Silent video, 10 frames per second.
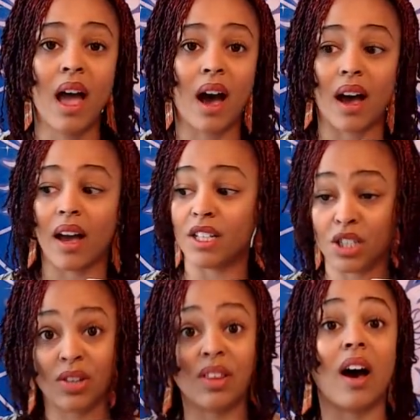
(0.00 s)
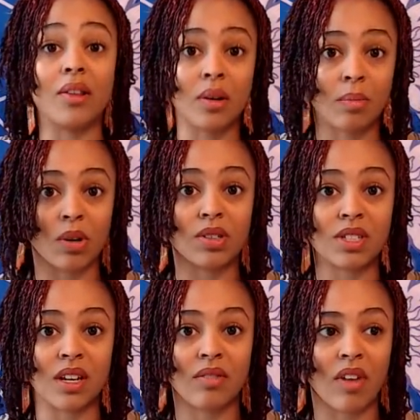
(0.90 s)
uh, to the other
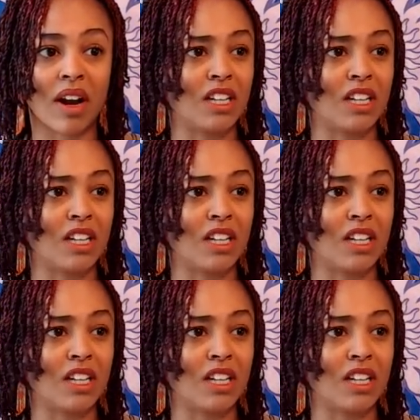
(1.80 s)
person, right?